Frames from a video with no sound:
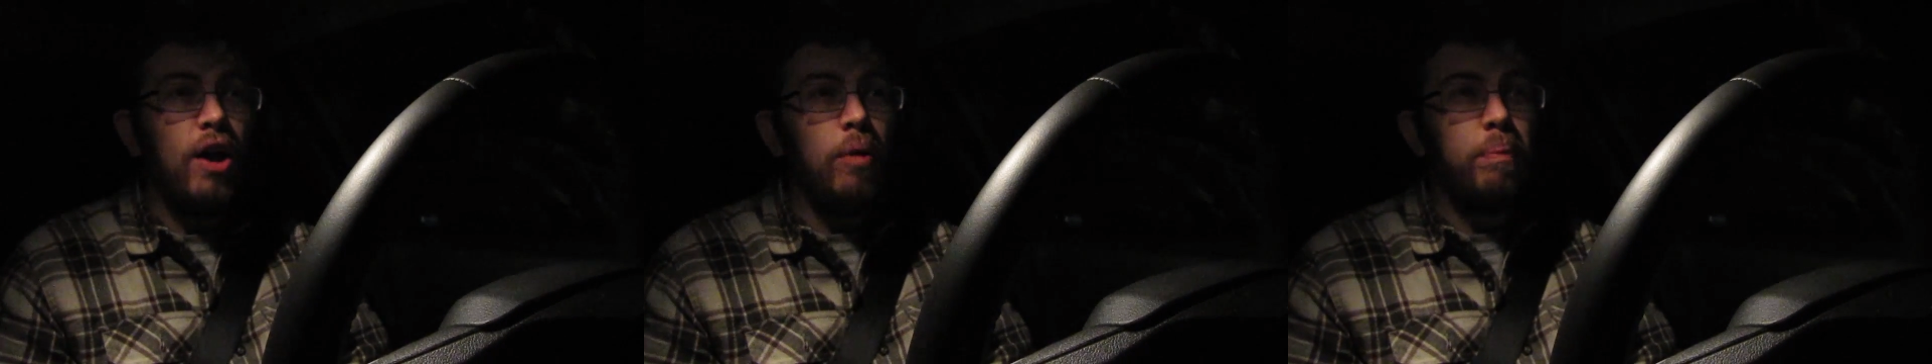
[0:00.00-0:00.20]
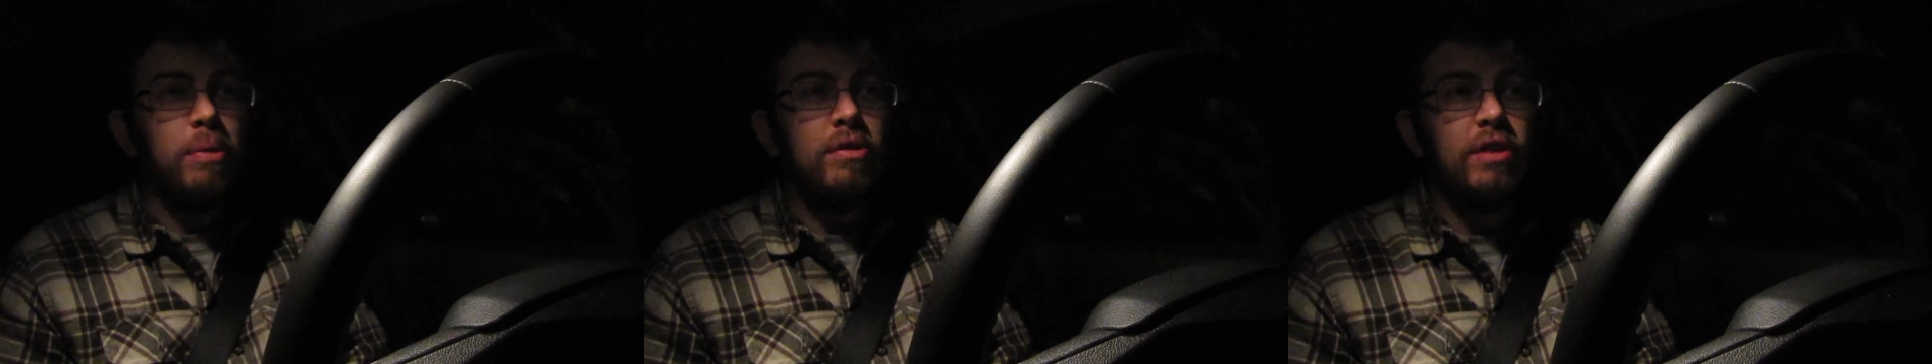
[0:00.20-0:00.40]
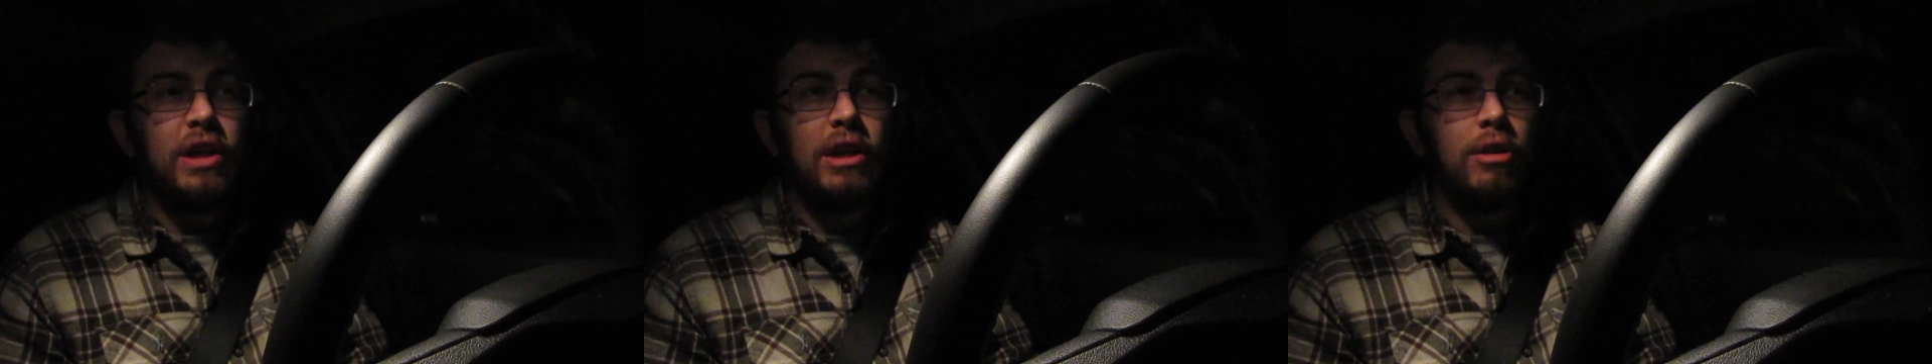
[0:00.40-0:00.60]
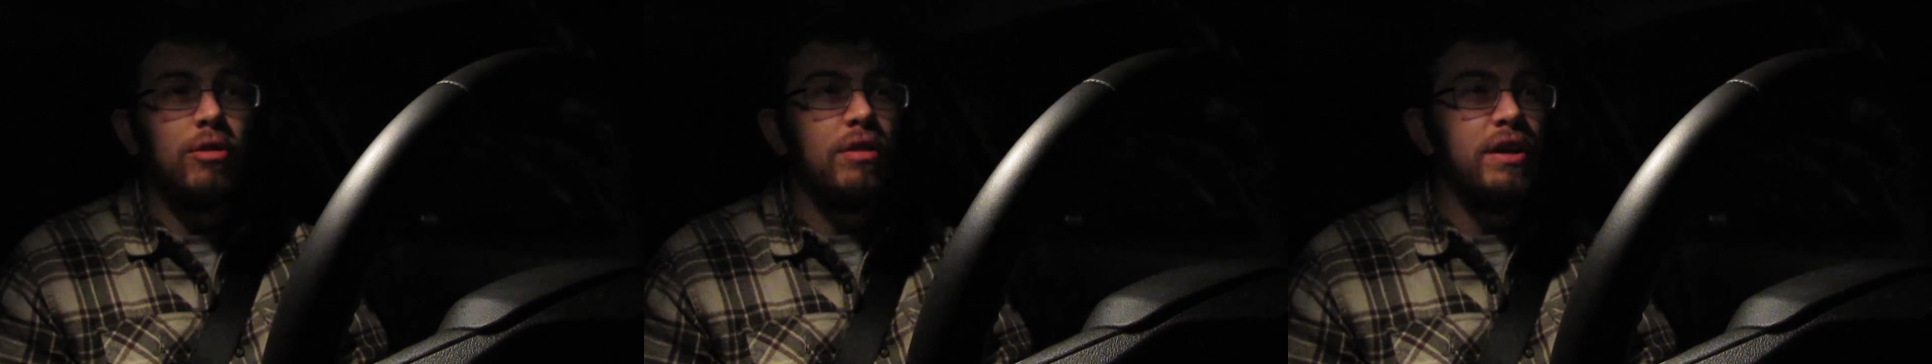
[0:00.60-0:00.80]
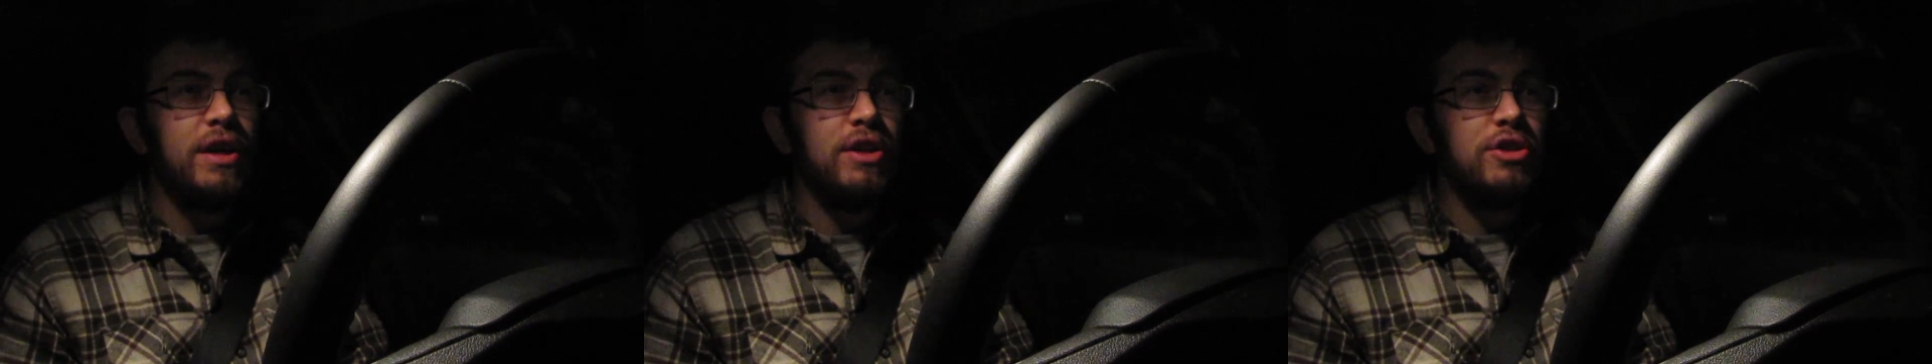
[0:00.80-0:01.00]
don't
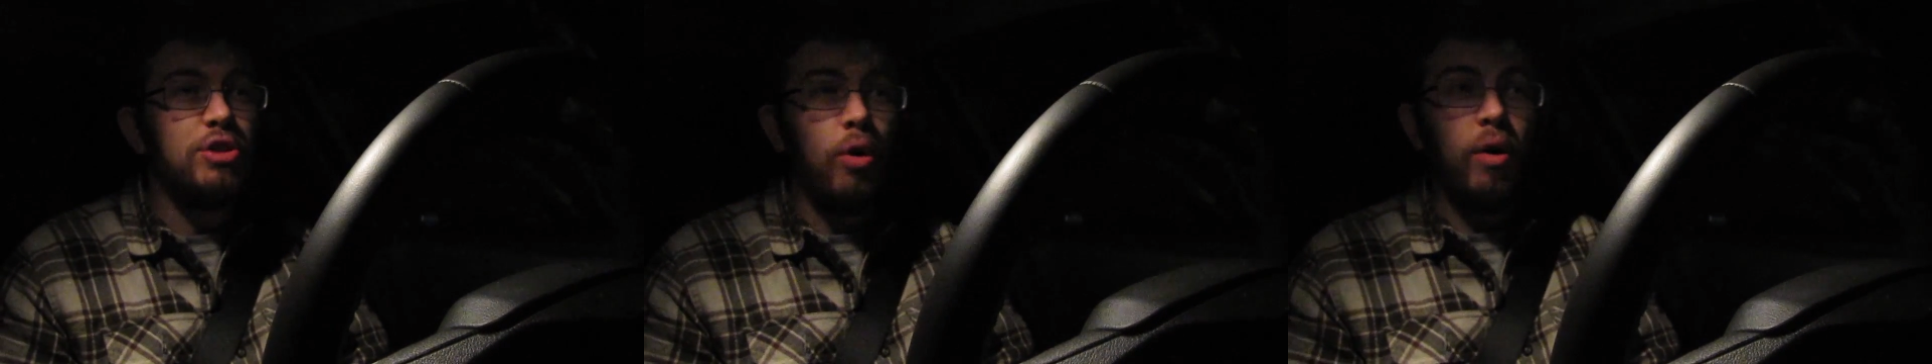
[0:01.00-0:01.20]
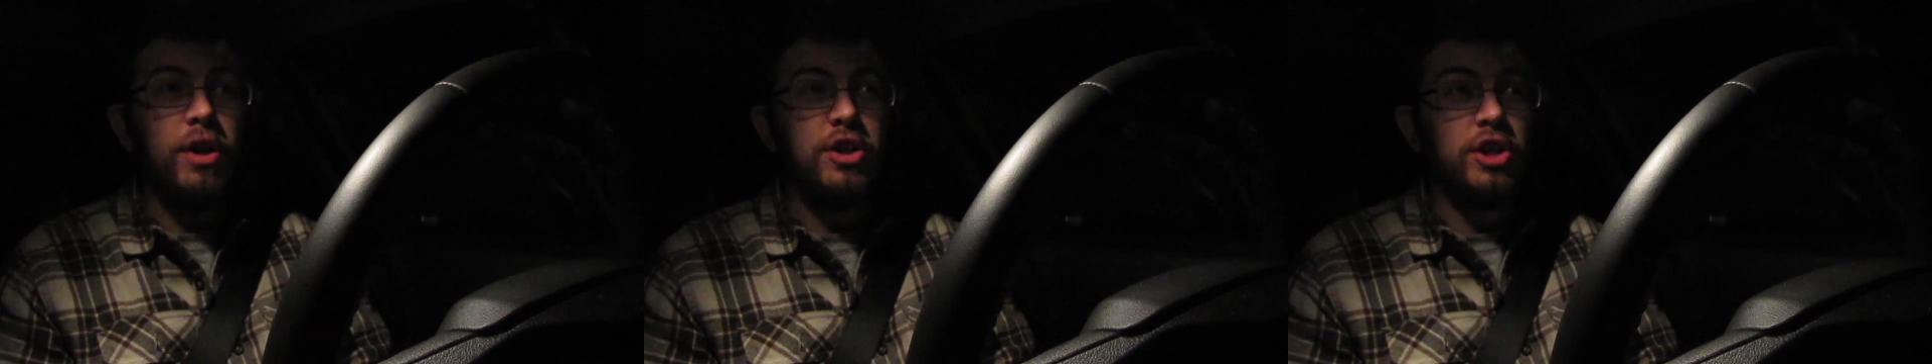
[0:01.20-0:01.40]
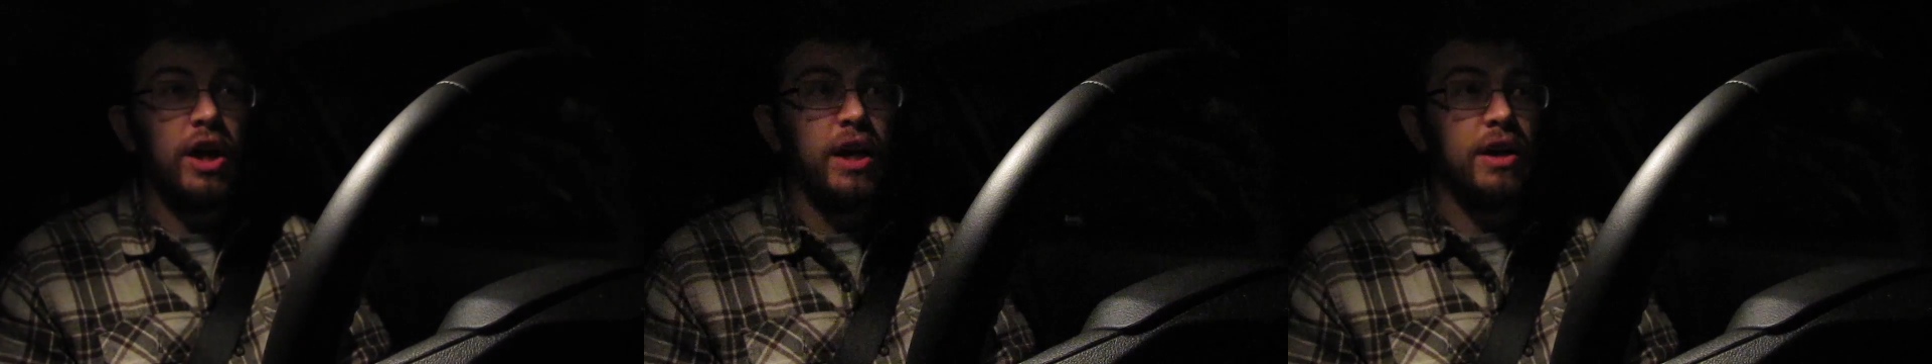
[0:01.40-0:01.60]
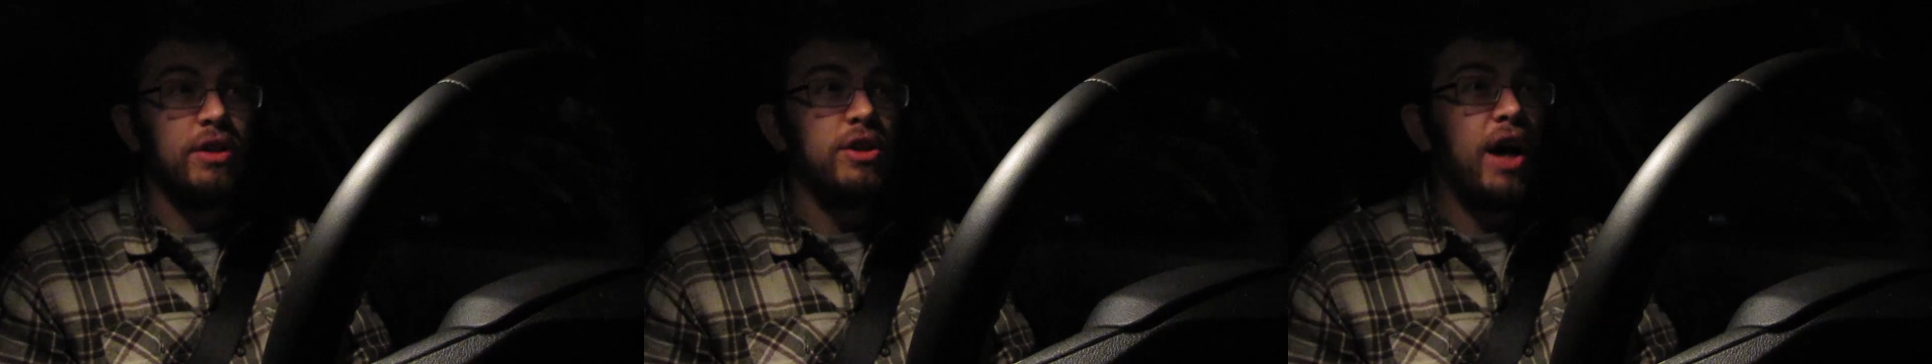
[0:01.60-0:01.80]
particularly enjoy change.